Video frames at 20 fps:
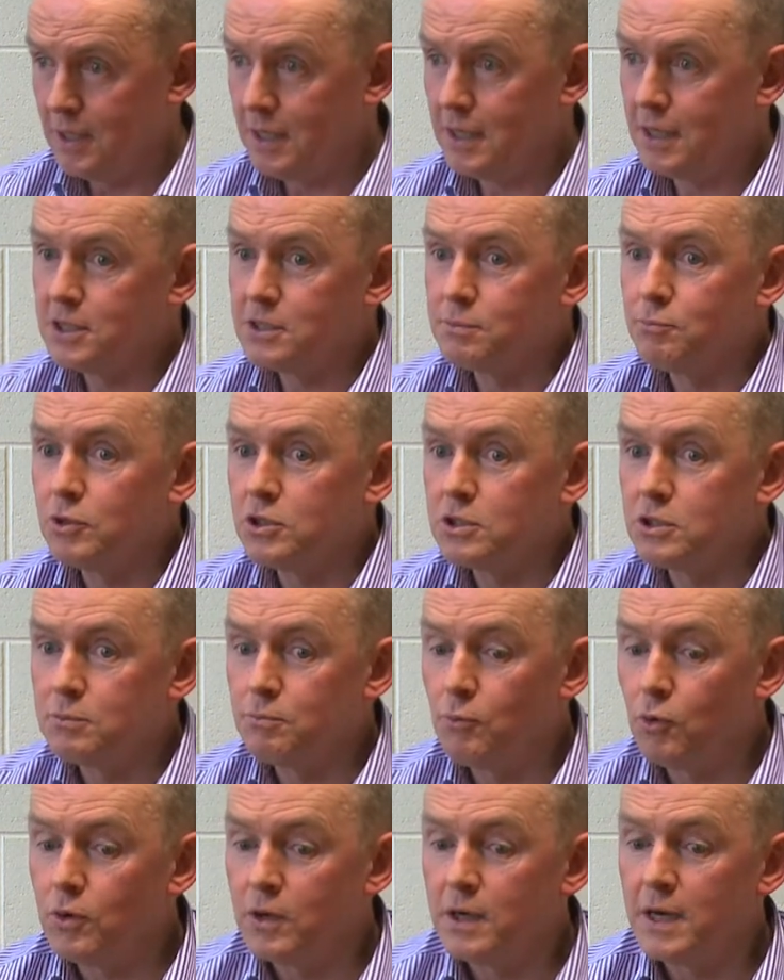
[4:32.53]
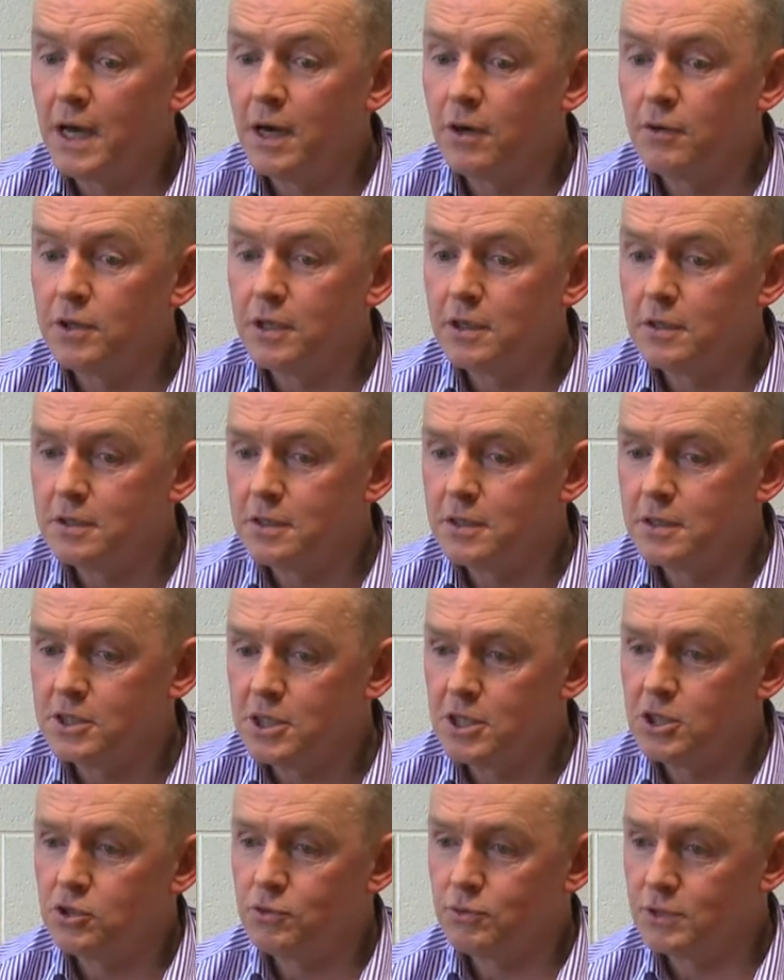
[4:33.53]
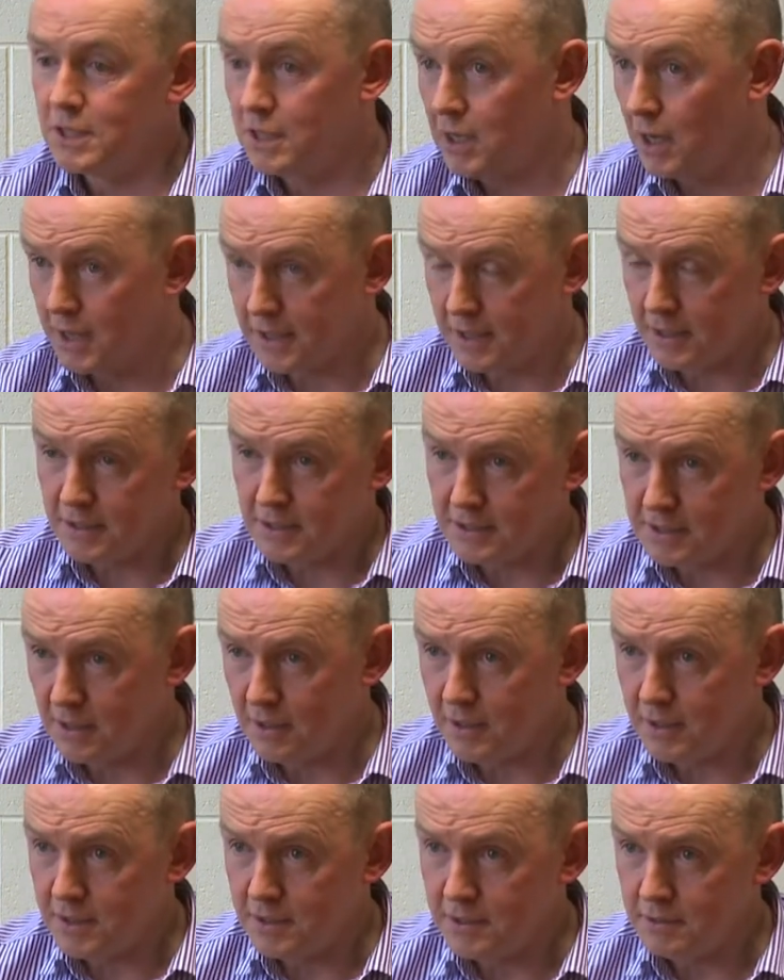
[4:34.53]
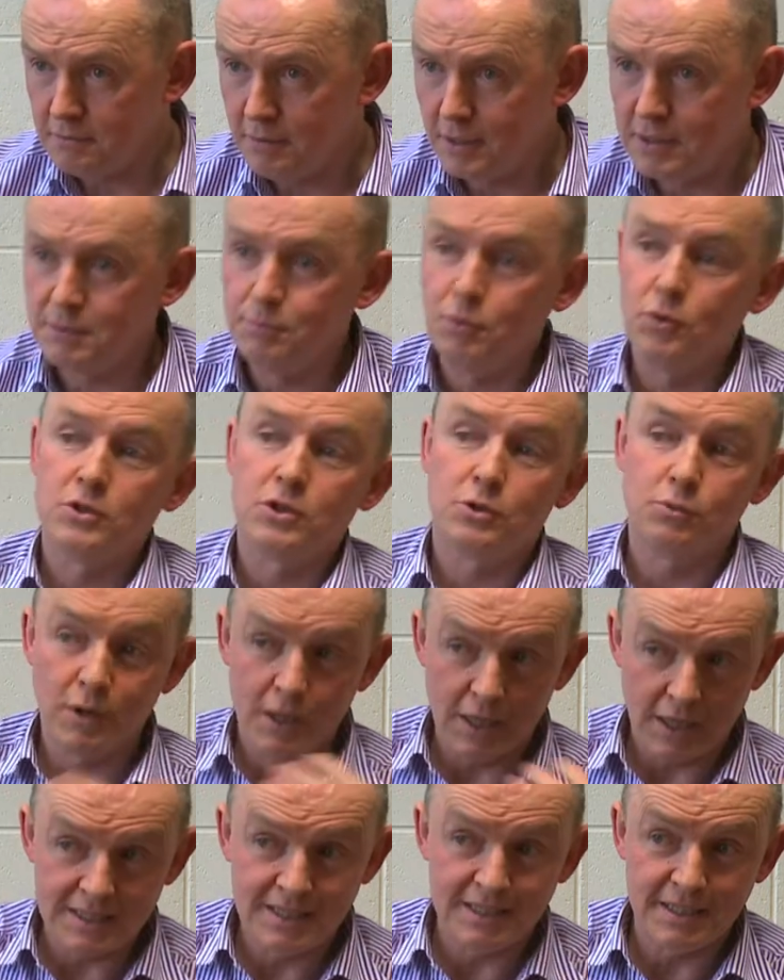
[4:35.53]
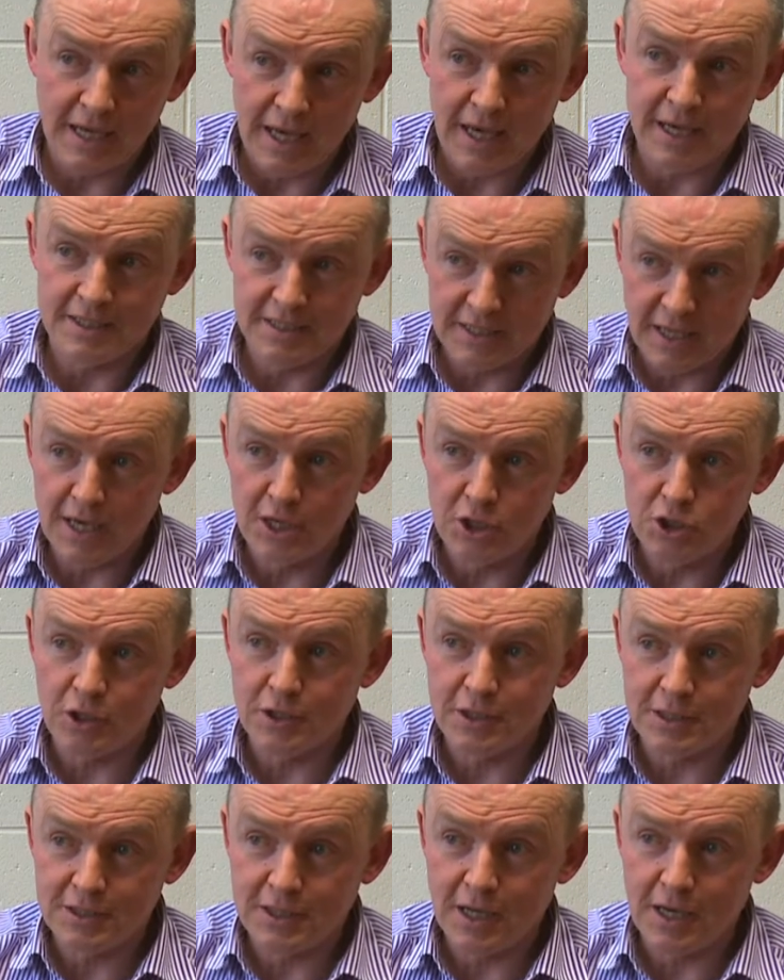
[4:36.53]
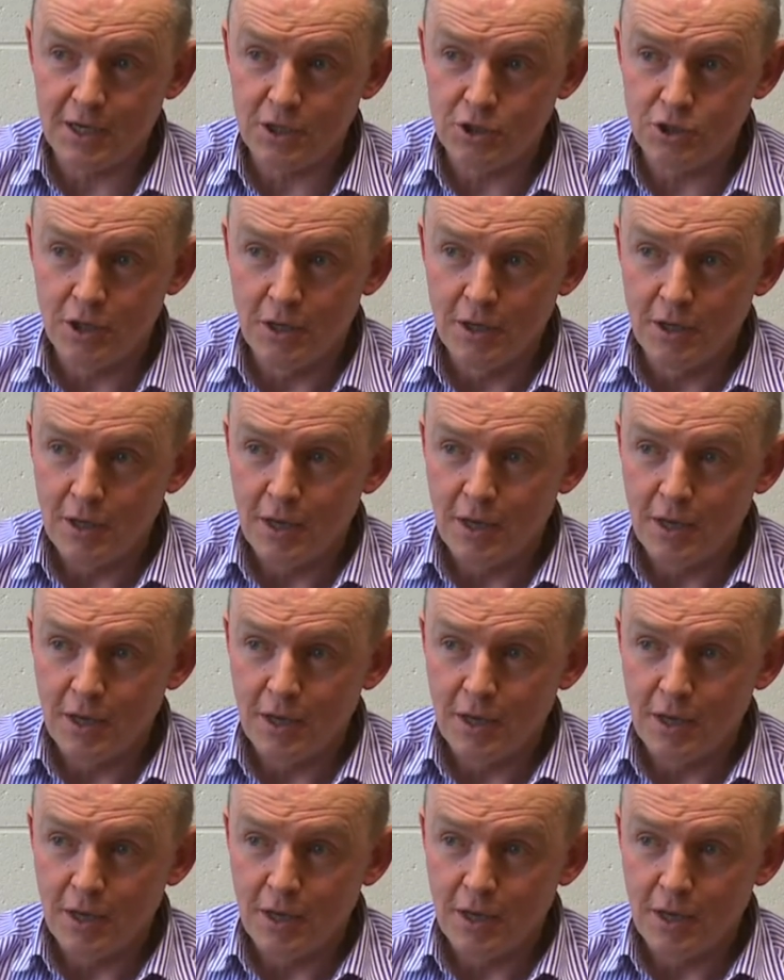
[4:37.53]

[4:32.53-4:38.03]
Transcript: It's much more now that the teacher is a guide on the side as opposed to a sage on the stage.